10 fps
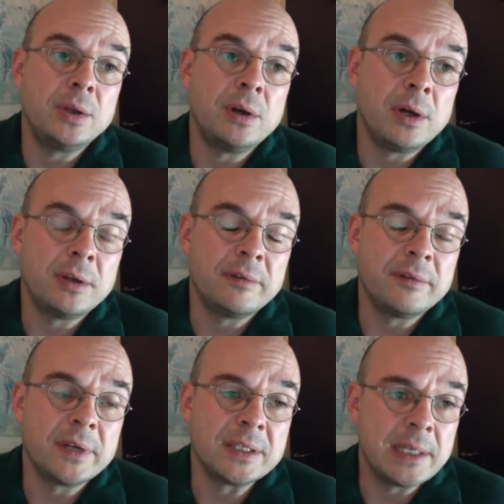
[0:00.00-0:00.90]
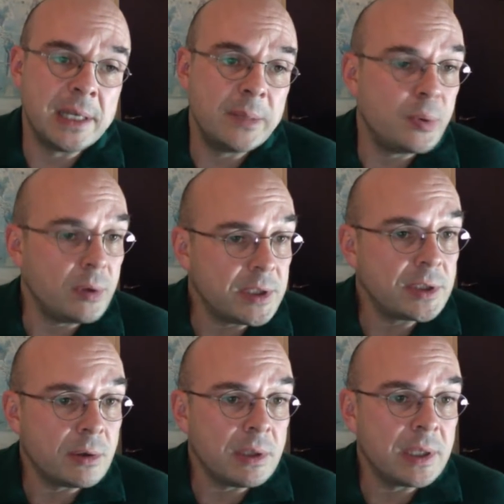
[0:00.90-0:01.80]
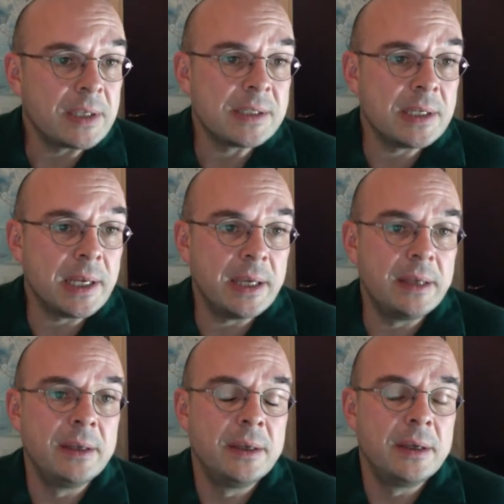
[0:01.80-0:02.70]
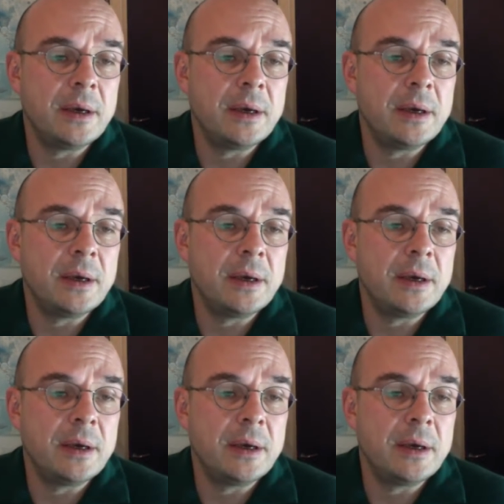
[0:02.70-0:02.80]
you had a lot of exilés, political exilés,